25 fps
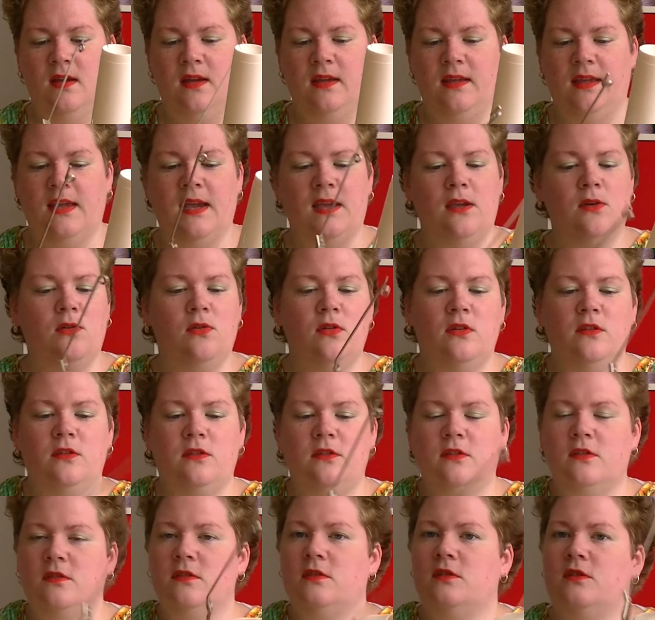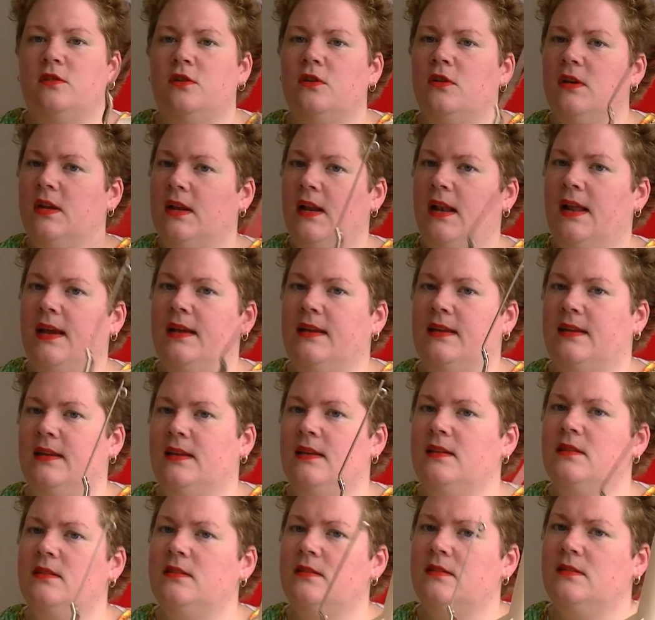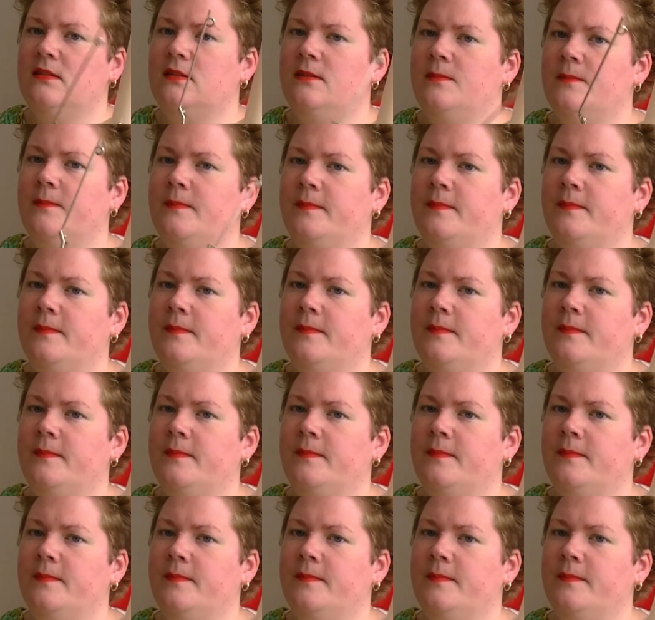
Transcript: Yeah, you could just turn it like this,